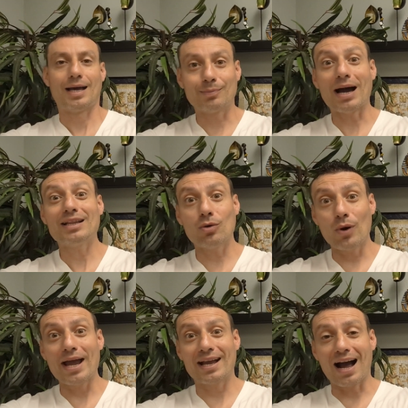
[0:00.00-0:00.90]
And by the
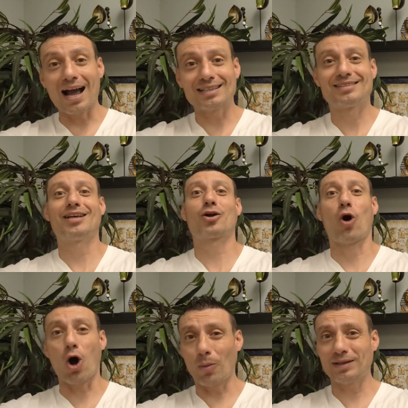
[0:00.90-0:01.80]
way, guys, the
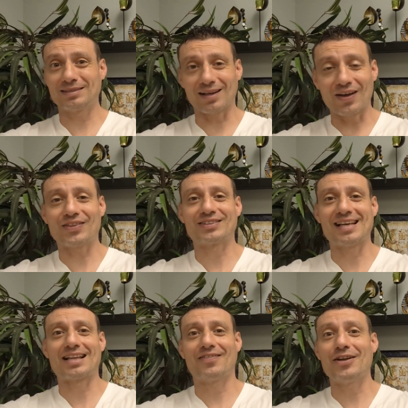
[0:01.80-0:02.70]
comments under
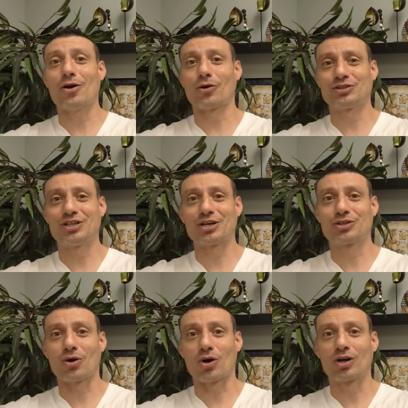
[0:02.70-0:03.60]
that video on
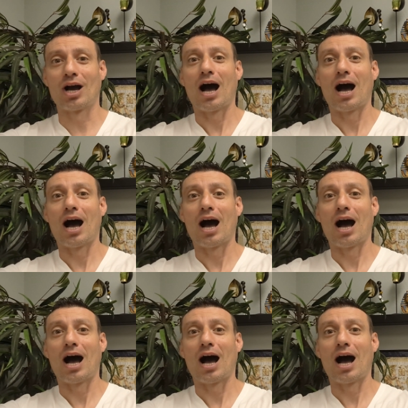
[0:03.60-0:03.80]
TikTok